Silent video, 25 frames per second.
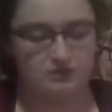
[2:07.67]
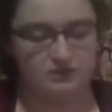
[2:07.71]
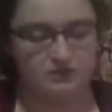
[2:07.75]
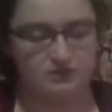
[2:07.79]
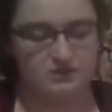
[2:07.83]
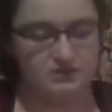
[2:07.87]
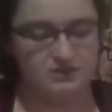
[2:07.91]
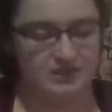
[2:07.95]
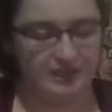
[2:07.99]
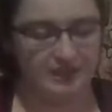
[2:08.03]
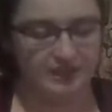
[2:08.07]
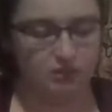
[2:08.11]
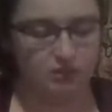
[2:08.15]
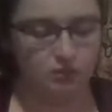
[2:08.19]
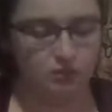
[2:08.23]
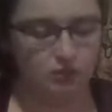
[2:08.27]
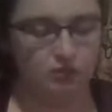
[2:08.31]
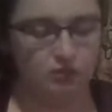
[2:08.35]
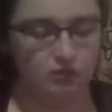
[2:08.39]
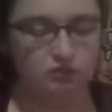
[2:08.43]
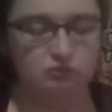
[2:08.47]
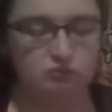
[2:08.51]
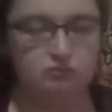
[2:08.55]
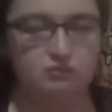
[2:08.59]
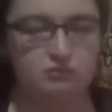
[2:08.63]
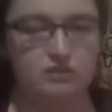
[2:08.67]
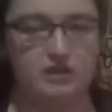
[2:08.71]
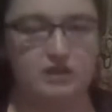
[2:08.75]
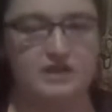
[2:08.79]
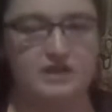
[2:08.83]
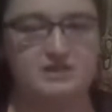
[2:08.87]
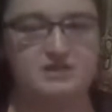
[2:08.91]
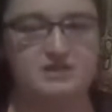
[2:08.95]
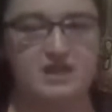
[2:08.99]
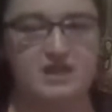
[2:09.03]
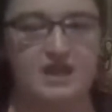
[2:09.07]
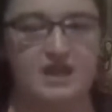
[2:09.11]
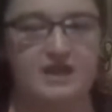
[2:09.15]
The second one
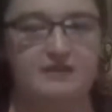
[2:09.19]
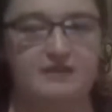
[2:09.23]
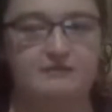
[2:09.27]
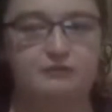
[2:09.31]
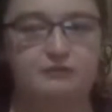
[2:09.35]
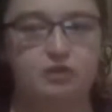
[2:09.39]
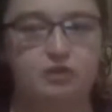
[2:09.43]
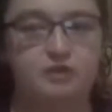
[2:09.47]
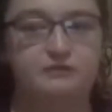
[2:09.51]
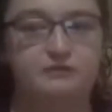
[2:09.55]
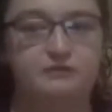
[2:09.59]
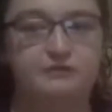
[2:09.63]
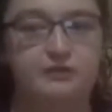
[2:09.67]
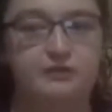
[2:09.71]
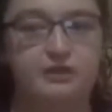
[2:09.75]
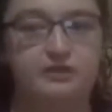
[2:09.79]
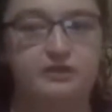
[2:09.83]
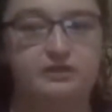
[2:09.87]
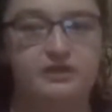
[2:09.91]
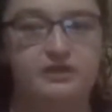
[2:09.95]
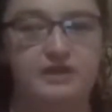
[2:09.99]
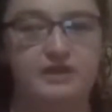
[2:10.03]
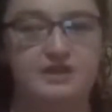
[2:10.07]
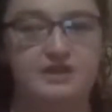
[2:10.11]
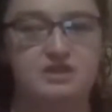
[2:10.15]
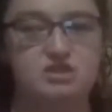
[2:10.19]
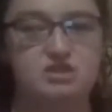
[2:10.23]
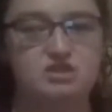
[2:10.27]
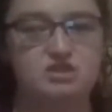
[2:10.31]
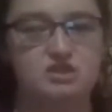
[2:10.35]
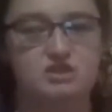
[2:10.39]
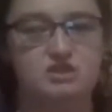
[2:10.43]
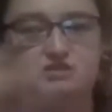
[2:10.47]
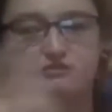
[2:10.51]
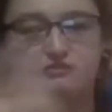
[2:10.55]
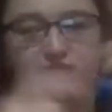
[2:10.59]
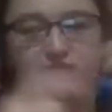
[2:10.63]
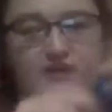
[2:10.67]
is a 4-foot leash
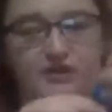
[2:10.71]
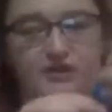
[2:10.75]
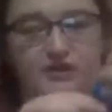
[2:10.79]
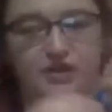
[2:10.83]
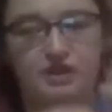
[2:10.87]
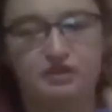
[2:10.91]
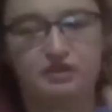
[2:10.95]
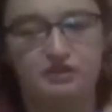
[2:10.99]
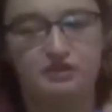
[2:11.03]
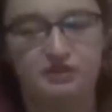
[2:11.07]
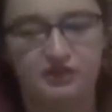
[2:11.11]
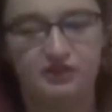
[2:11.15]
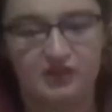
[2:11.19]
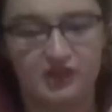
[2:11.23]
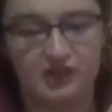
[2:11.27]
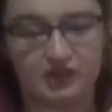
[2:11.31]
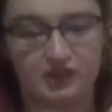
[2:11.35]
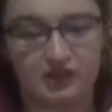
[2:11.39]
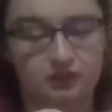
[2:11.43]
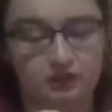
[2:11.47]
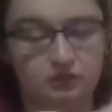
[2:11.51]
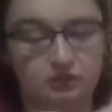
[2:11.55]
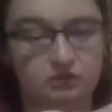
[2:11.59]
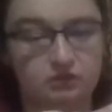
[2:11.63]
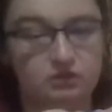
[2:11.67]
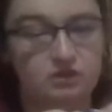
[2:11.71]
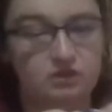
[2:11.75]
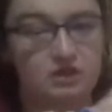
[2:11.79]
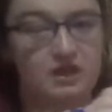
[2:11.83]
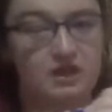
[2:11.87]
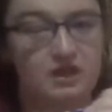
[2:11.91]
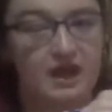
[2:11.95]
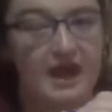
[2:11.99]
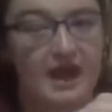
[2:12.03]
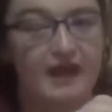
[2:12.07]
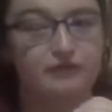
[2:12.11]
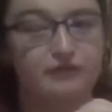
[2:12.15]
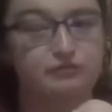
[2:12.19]
that's very thin.
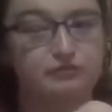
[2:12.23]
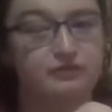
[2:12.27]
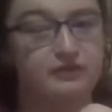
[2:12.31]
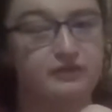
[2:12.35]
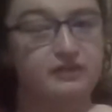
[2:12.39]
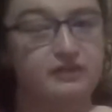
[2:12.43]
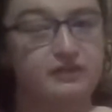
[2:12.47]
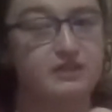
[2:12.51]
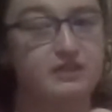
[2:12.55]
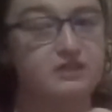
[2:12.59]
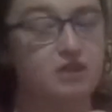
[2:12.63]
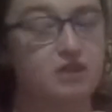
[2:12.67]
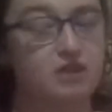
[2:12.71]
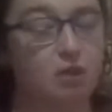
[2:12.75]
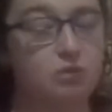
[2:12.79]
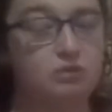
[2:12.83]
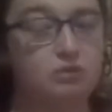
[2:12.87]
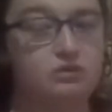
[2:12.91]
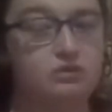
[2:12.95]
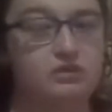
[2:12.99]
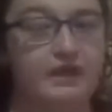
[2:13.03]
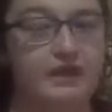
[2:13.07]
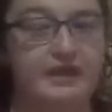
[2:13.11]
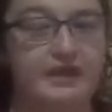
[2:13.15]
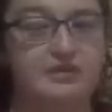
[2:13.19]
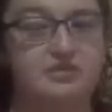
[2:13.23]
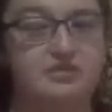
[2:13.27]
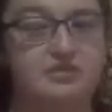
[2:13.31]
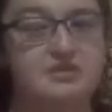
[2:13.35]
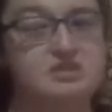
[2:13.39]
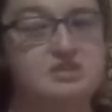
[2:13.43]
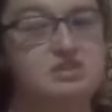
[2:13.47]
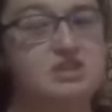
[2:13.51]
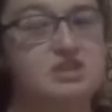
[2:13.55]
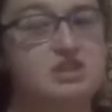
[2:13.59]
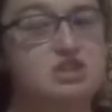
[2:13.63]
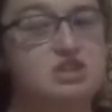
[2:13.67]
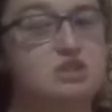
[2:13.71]
I really don't like
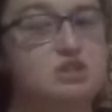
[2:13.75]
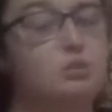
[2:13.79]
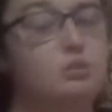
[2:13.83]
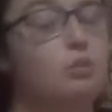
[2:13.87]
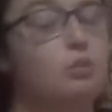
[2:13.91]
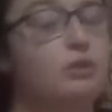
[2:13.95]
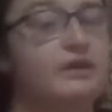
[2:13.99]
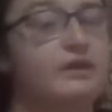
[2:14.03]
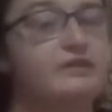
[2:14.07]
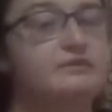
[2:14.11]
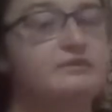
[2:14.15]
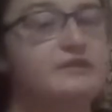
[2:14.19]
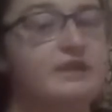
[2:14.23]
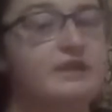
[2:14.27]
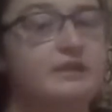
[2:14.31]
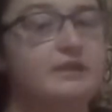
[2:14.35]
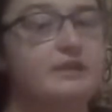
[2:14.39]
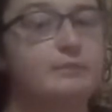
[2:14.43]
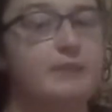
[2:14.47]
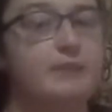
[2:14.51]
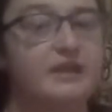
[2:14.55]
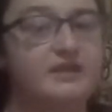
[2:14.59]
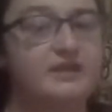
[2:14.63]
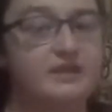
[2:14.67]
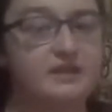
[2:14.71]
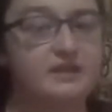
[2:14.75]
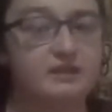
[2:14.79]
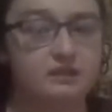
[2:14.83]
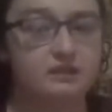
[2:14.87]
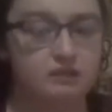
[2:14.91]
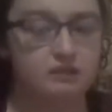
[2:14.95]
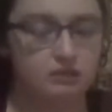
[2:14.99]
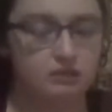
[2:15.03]
this leash and wouldn't recommend it.